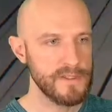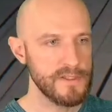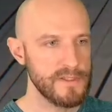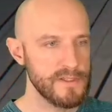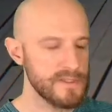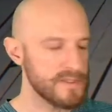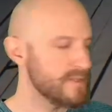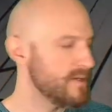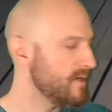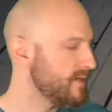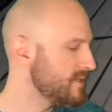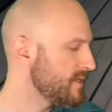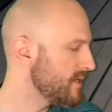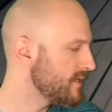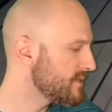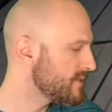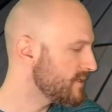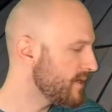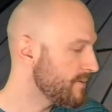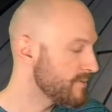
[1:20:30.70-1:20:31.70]
does not
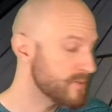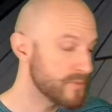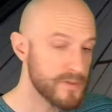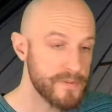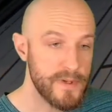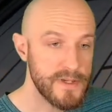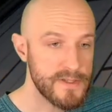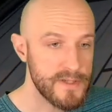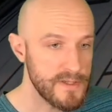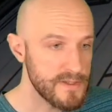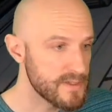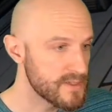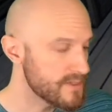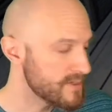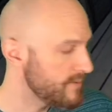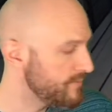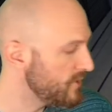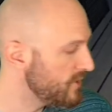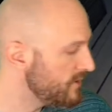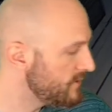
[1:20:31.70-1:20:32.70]
take steps, which makes sense because
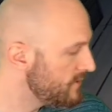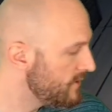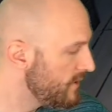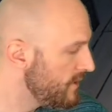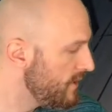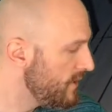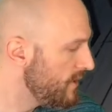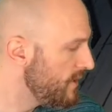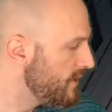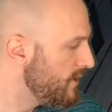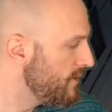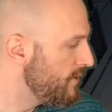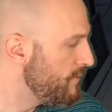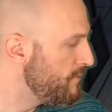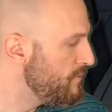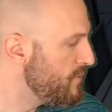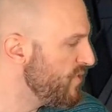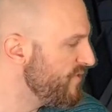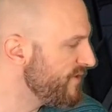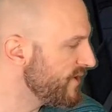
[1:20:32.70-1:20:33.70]
I'm not
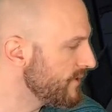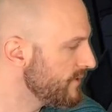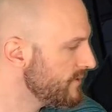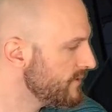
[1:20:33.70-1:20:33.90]
moving.